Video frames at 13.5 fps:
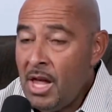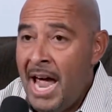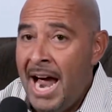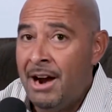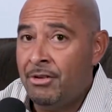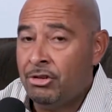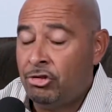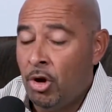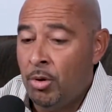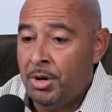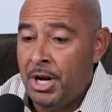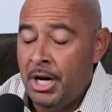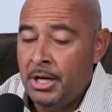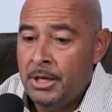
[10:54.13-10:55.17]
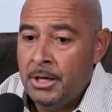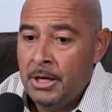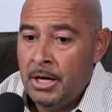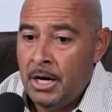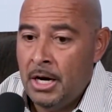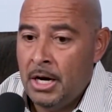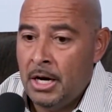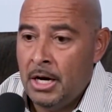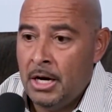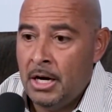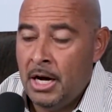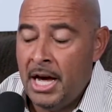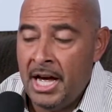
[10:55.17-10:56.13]
Arizona
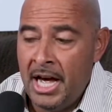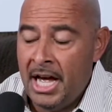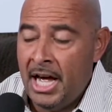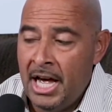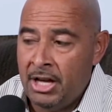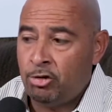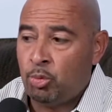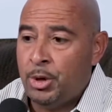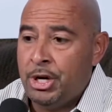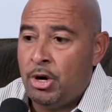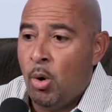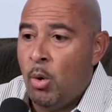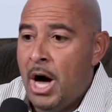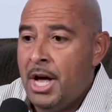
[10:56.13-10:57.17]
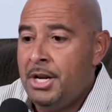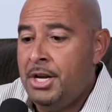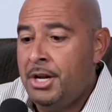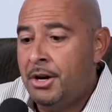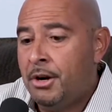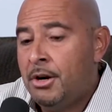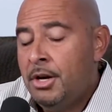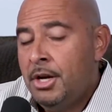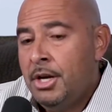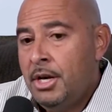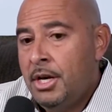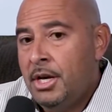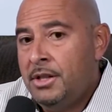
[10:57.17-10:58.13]
uh, as we go on here
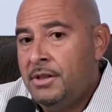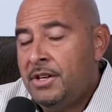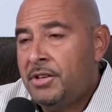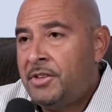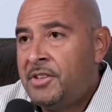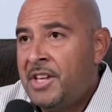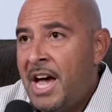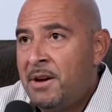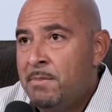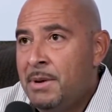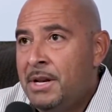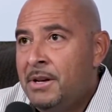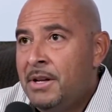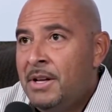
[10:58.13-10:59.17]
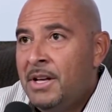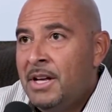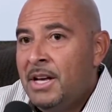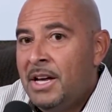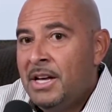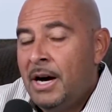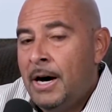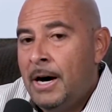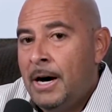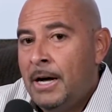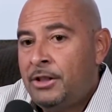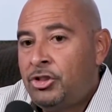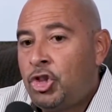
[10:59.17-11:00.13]
in this segment.
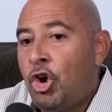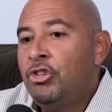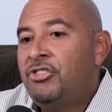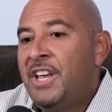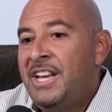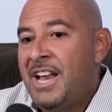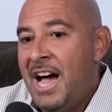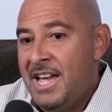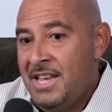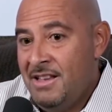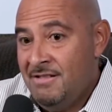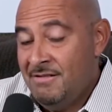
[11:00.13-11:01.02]
Uh, Thursday night,